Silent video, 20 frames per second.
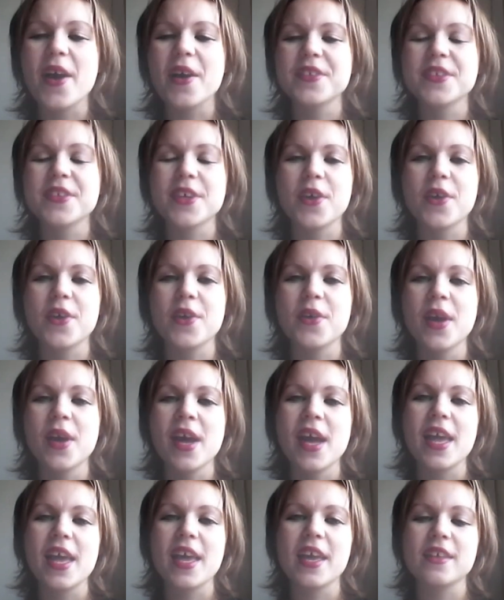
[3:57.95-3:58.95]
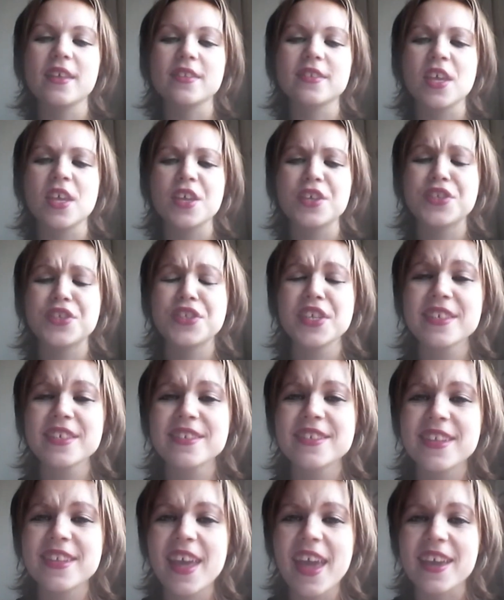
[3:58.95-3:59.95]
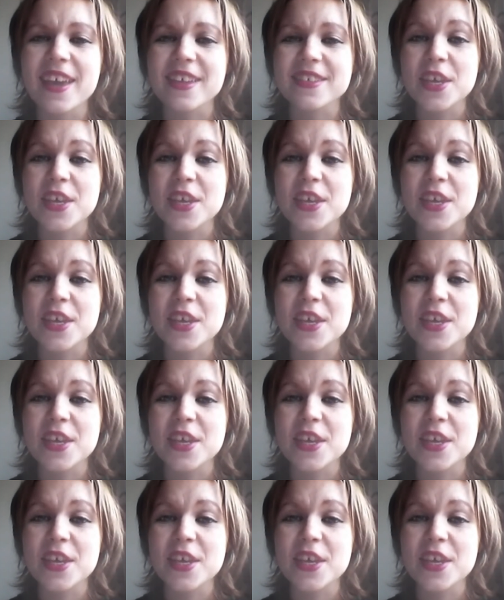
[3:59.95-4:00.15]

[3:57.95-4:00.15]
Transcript: So it's 60 days,